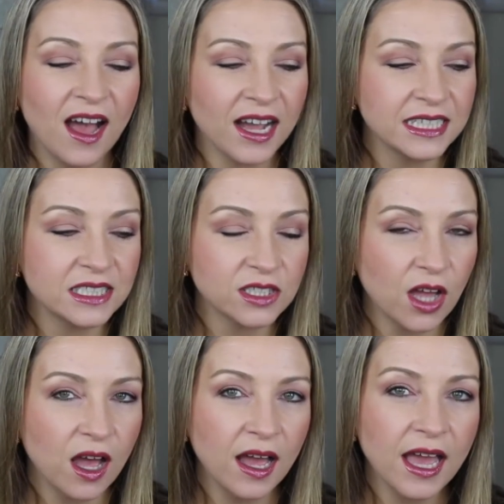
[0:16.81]
I
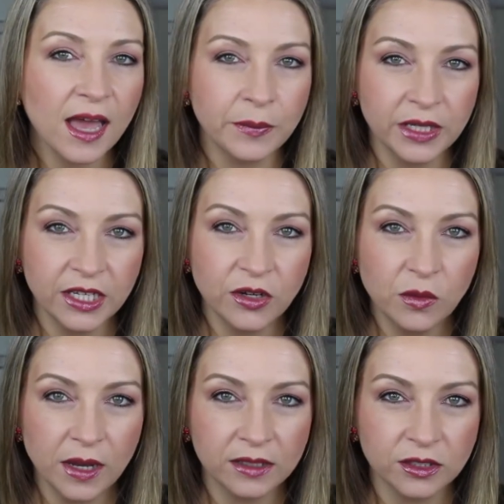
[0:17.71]
saw Emily
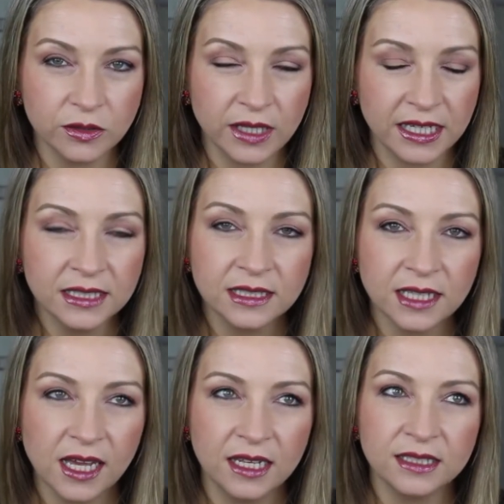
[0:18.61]
Noel do
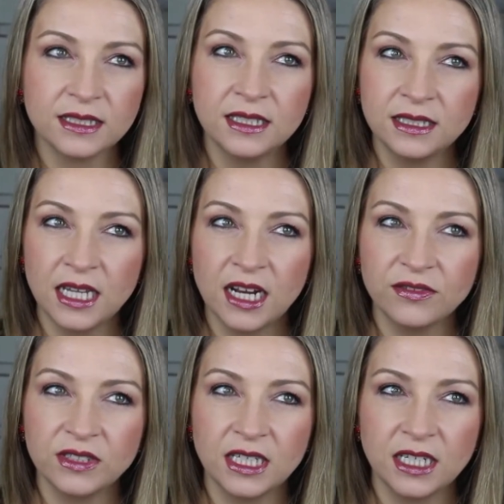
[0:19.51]
this, and since then
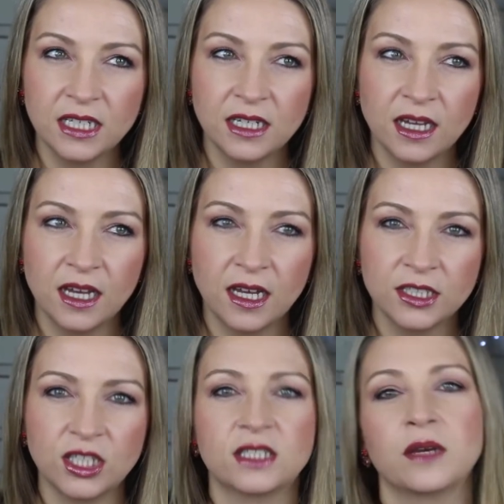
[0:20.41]
I've seen
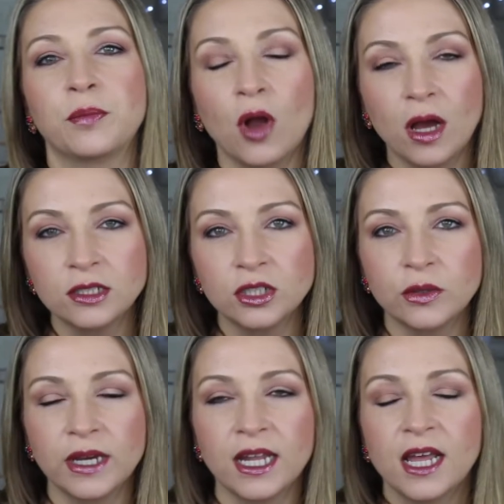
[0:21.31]
Jessica Braun
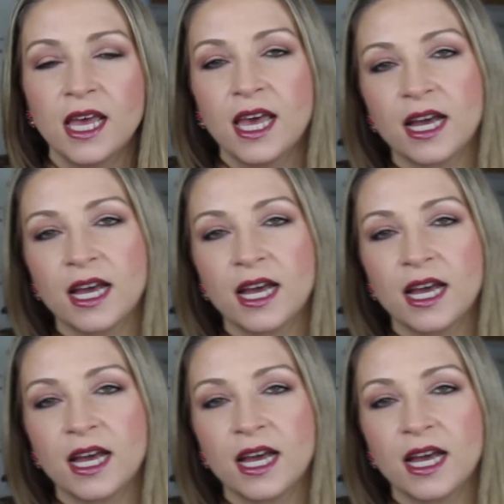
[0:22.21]
do it.